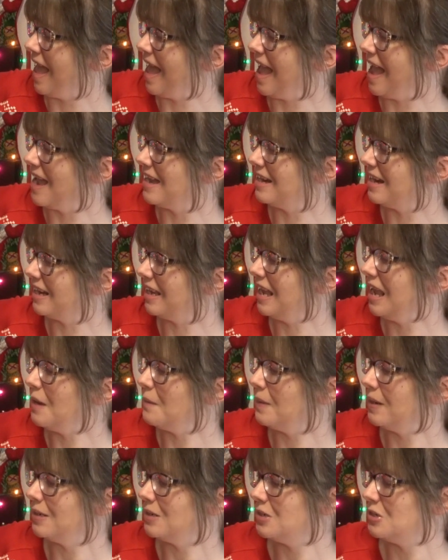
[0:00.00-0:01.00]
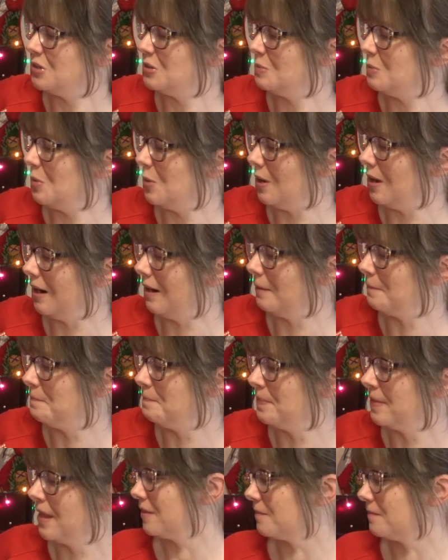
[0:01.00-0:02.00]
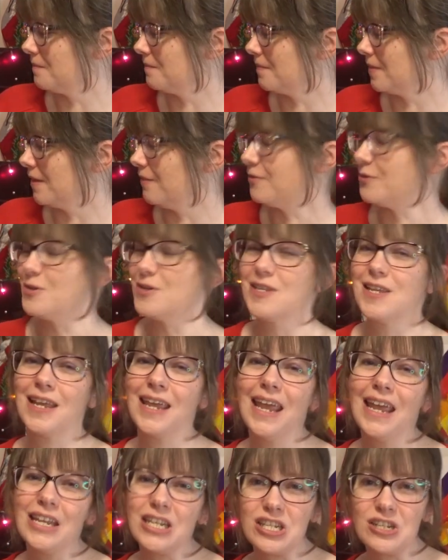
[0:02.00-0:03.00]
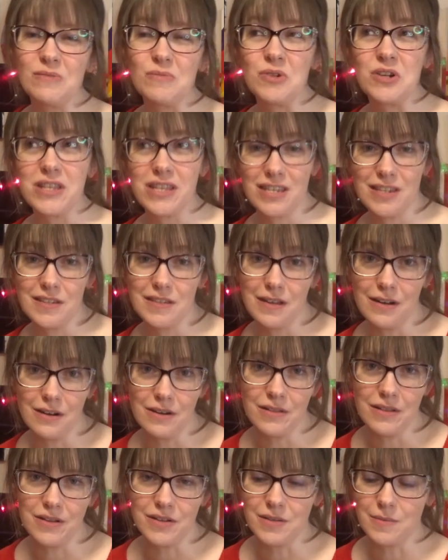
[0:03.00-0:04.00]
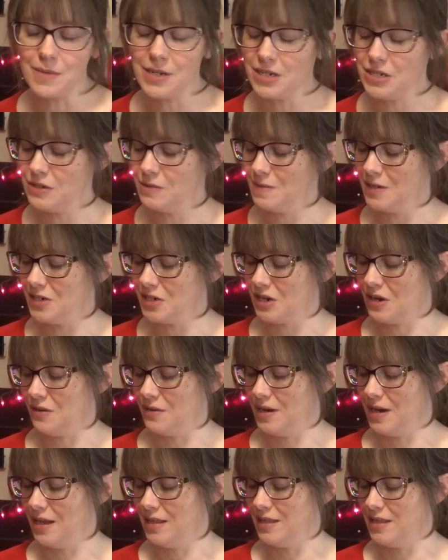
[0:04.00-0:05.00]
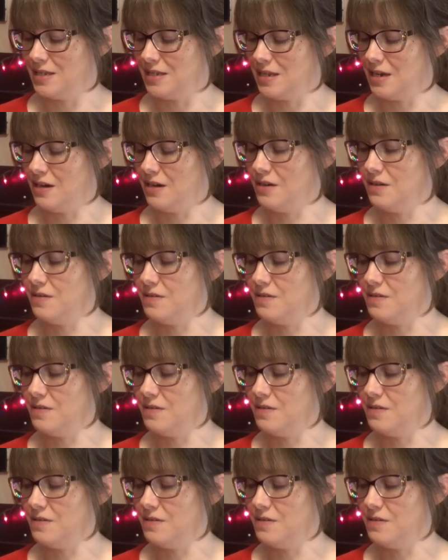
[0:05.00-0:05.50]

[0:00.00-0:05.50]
and I can't wait to do more. Of course, I can't do more this year. There's a bit too much going on this year.